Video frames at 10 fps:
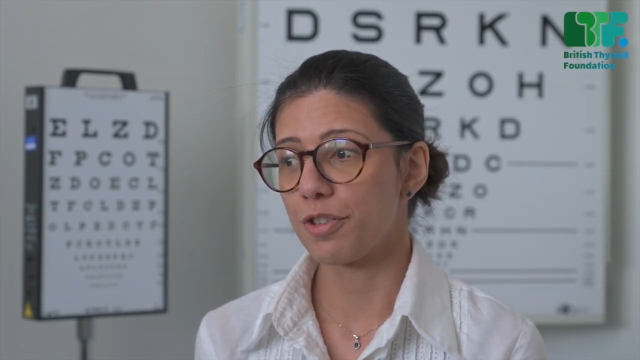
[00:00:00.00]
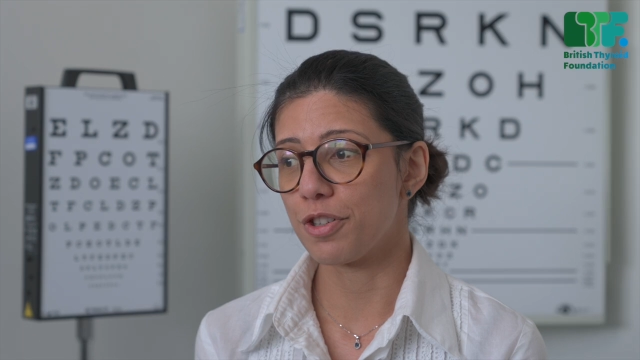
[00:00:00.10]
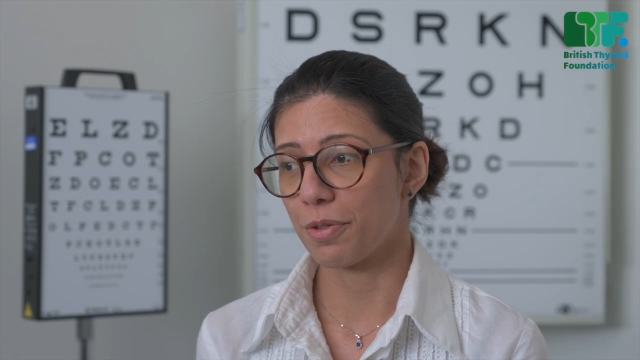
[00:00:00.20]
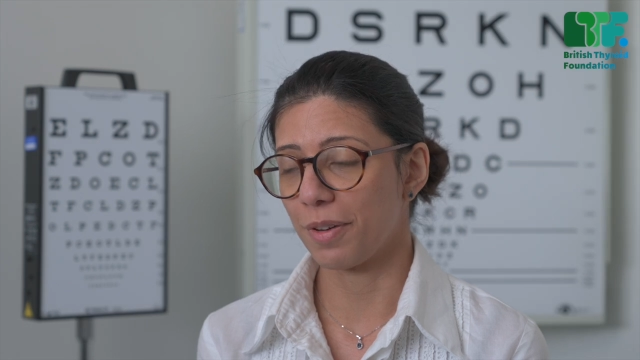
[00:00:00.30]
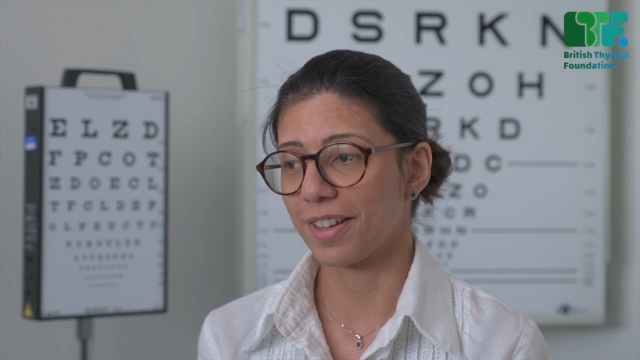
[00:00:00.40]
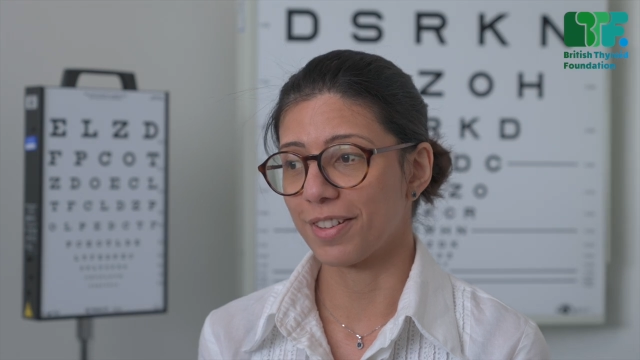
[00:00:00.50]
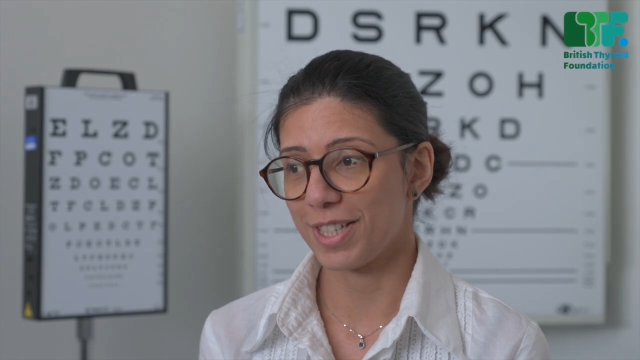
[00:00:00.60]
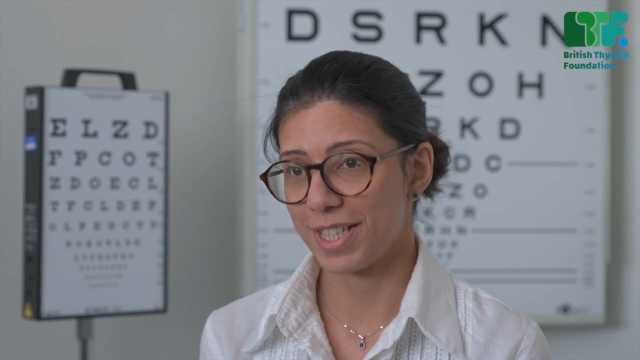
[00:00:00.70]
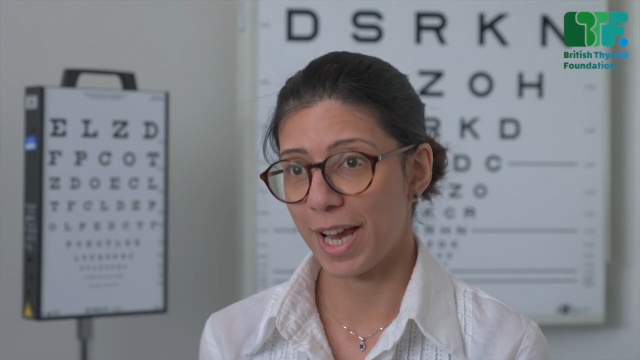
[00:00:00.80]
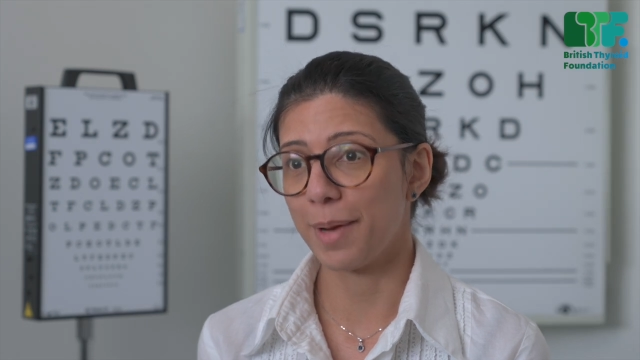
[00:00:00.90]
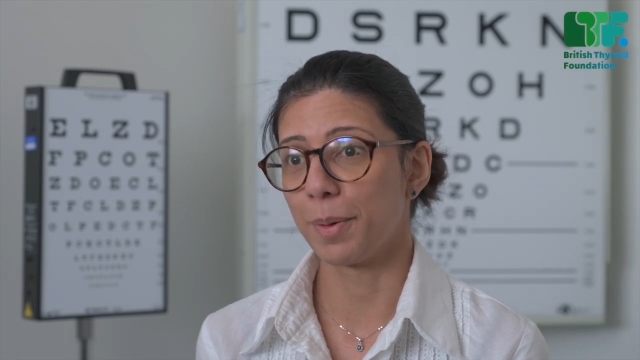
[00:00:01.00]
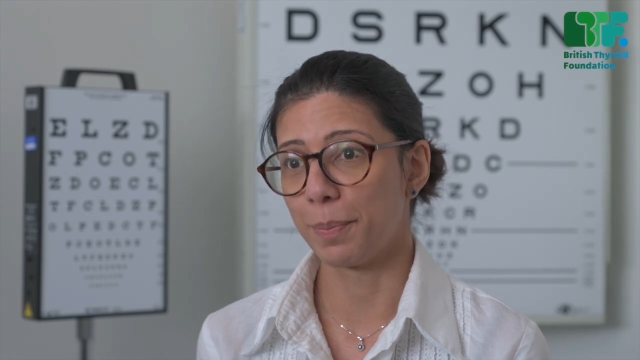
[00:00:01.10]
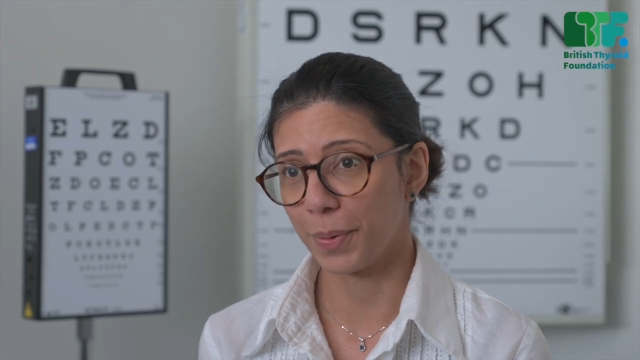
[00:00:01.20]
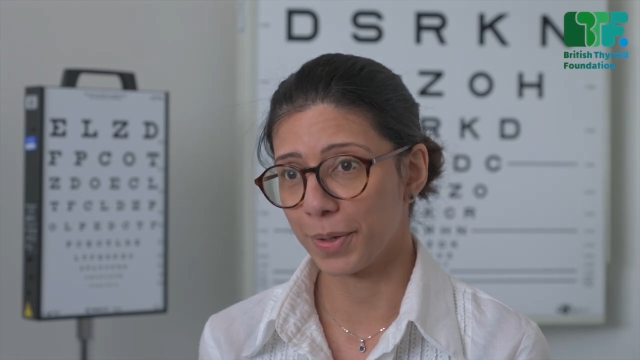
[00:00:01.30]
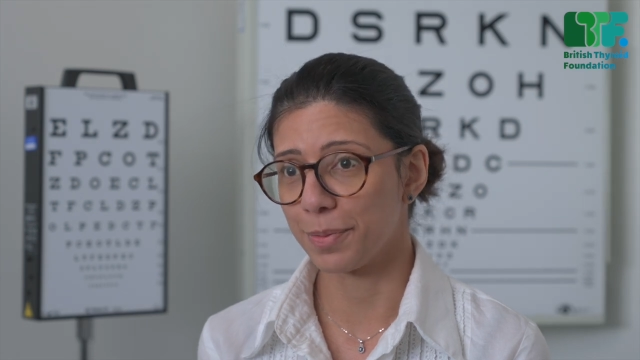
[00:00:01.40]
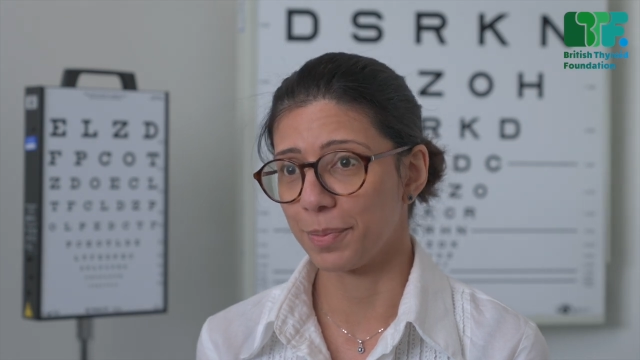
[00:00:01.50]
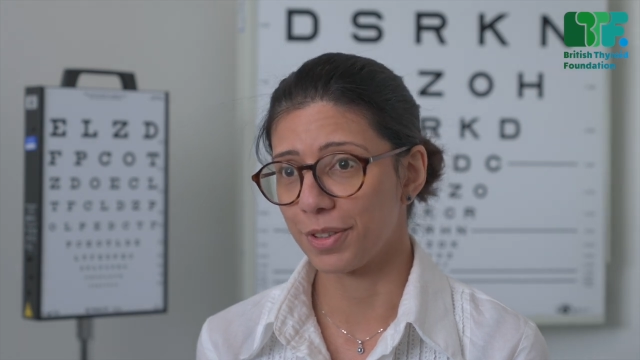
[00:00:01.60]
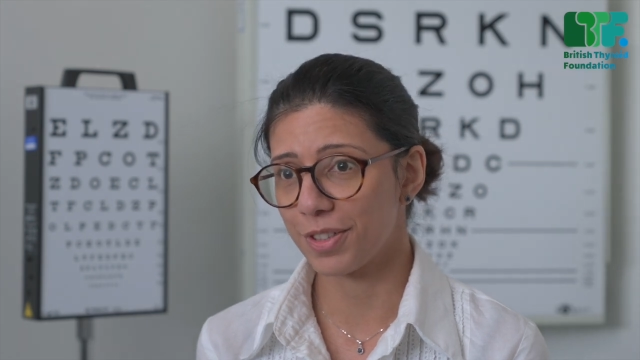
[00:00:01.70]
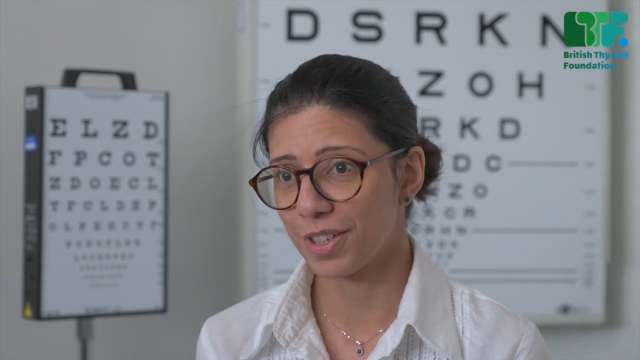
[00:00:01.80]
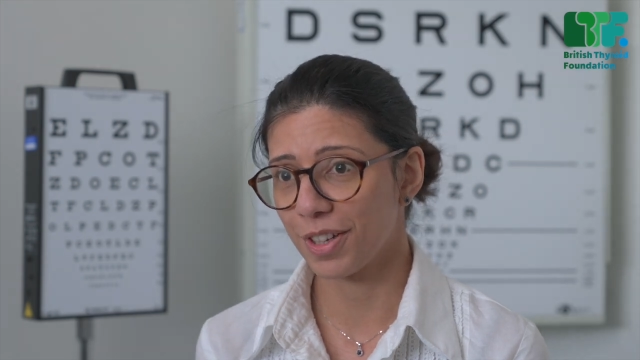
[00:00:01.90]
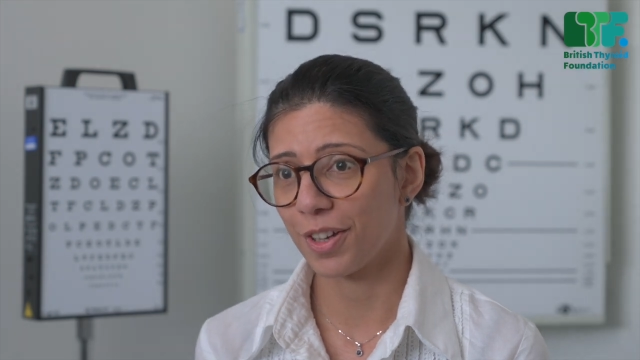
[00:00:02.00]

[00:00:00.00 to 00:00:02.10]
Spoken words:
during the same appointment